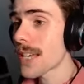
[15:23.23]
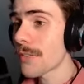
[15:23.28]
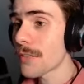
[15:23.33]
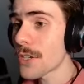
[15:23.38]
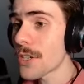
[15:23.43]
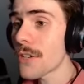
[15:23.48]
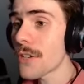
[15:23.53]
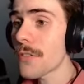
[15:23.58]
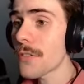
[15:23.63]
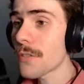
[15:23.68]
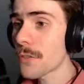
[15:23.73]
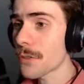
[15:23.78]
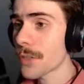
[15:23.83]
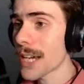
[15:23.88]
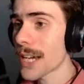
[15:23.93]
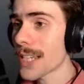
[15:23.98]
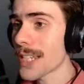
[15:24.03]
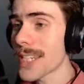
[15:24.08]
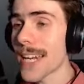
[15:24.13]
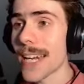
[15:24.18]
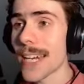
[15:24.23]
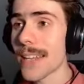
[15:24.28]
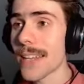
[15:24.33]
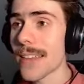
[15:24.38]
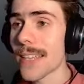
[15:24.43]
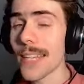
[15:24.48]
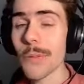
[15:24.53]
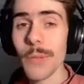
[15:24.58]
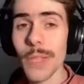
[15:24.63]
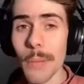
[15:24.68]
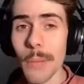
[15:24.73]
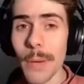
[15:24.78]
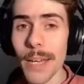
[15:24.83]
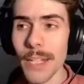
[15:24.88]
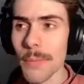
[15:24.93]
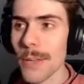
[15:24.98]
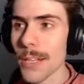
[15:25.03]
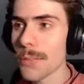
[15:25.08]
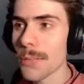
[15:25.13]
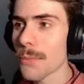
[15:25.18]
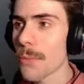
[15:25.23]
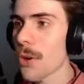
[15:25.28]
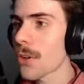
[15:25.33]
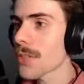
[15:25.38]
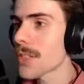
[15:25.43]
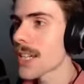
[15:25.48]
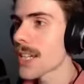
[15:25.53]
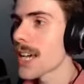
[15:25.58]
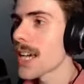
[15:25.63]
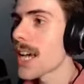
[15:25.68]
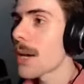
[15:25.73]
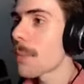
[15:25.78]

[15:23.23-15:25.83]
if you've created anything with the BetterBuild mod.